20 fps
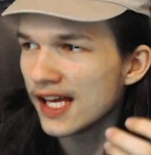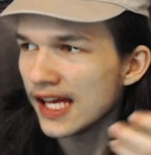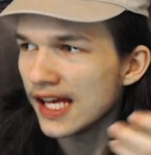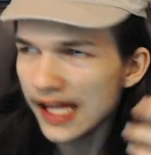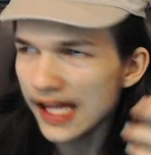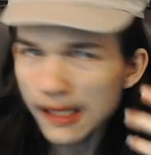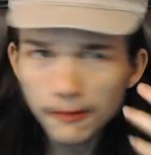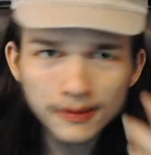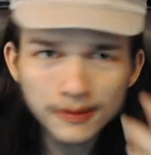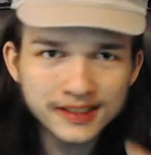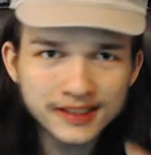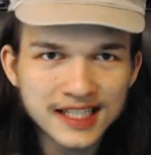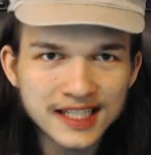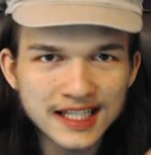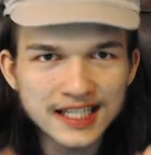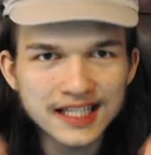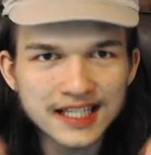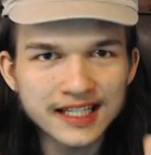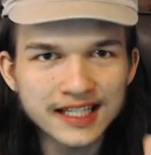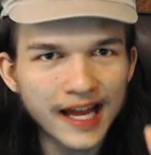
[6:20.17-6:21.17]
it was
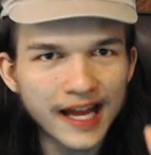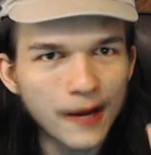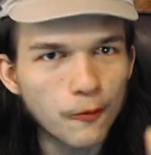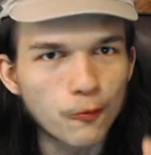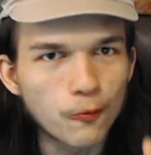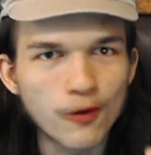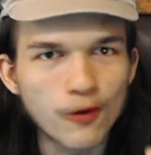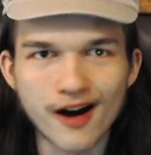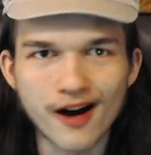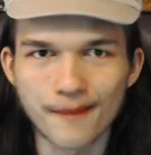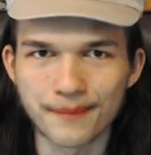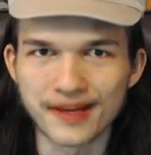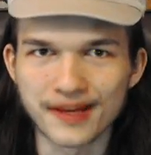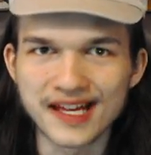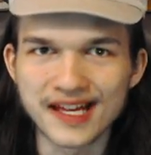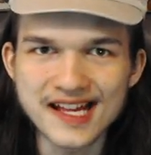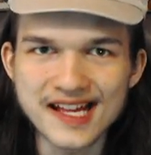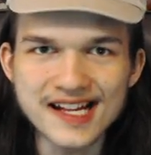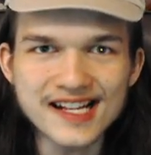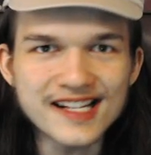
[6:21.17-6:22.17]
getting a
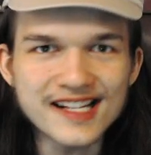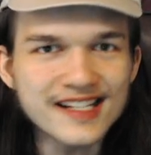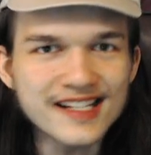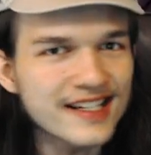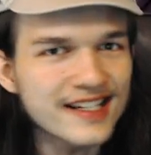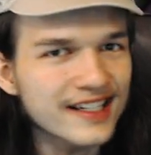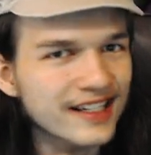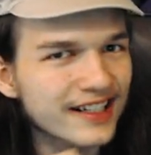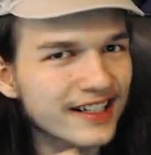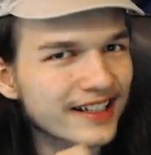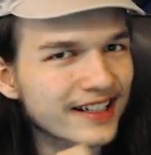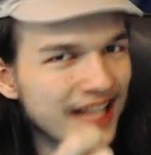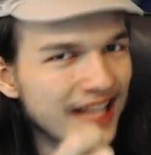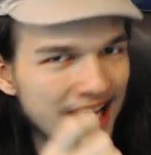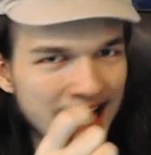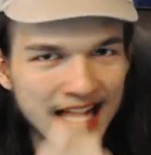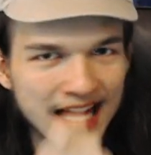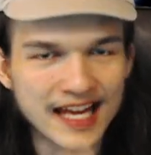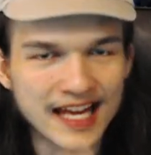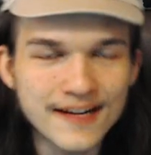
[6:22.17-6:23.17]
whopping
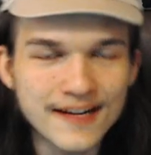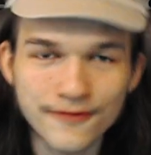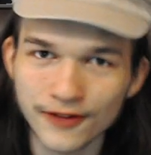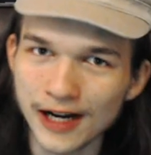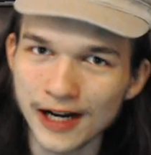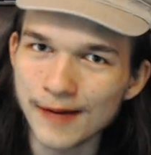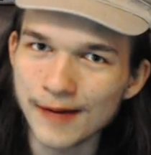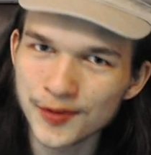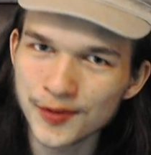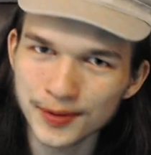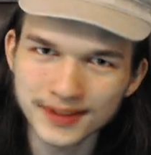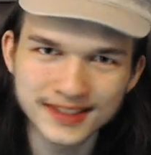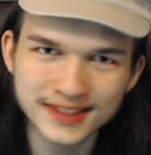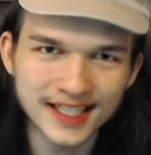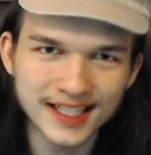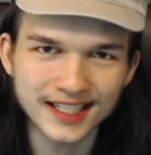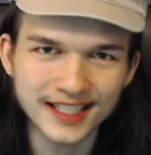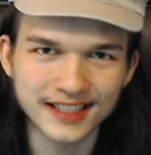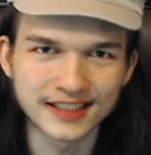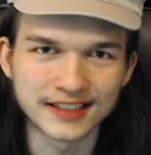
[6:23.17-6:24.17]
10 frames per
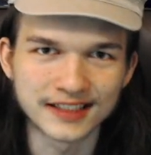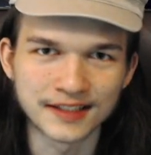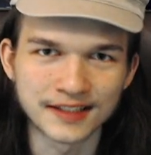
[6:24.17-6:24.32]
second.